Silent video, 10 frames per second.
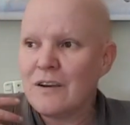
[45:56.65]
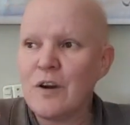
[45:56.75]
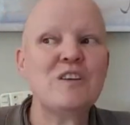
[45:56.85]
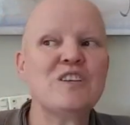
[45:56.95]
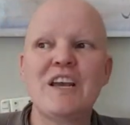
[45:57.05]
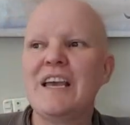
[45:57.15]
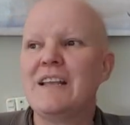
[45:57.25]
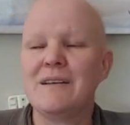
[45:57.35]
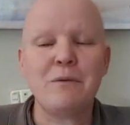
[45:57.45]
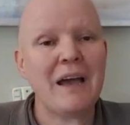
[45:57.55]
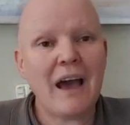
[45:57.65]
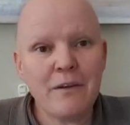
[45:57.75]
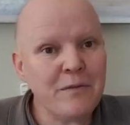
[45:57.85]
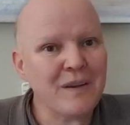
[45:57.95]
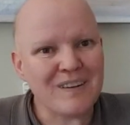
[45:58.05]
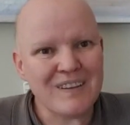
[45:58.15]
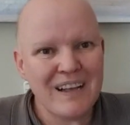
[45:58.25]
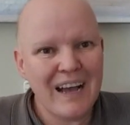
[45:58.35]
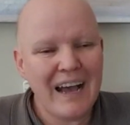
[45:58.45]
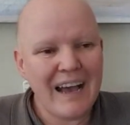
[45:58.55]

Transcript: crocheting the way I feel,